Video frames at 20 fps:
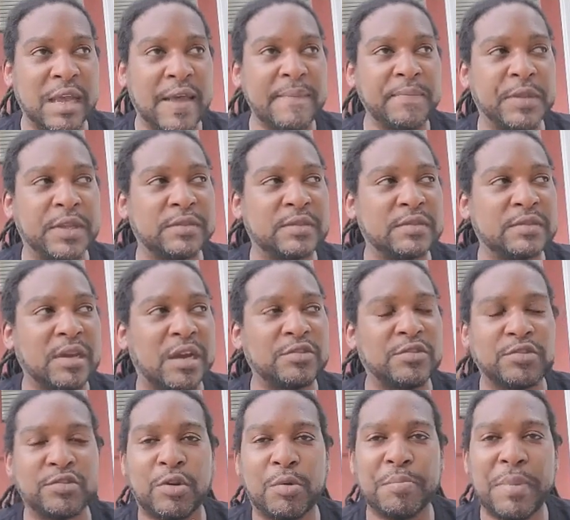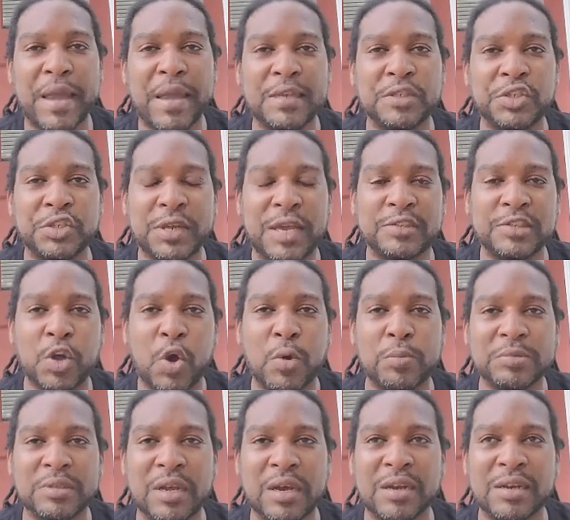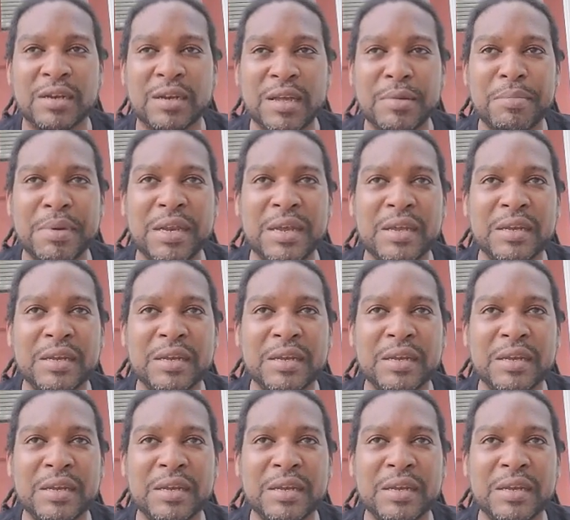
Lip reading: This is Hudson On Bass, Chess Homes Unlimited.